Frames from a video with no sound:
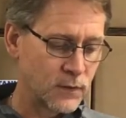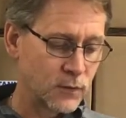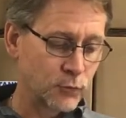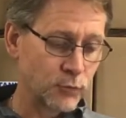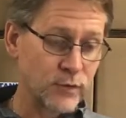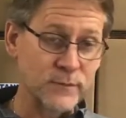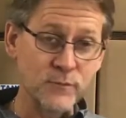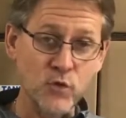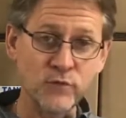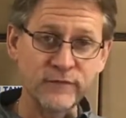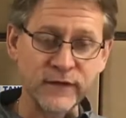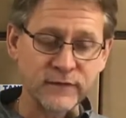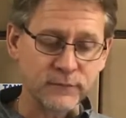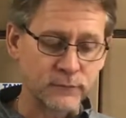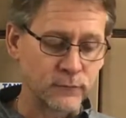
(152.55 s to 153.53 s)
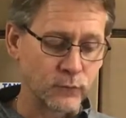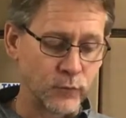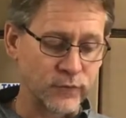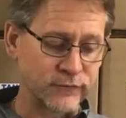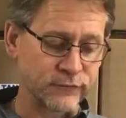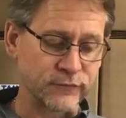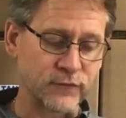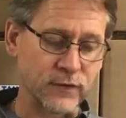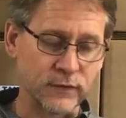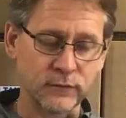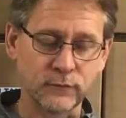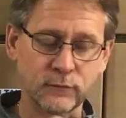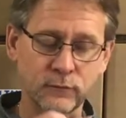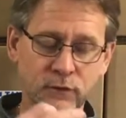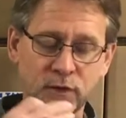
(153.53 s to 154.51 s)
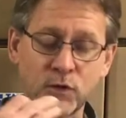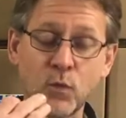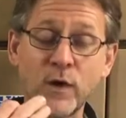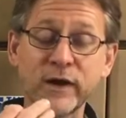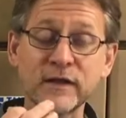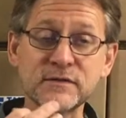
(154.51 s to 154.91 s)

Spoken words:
remove it. We're going to want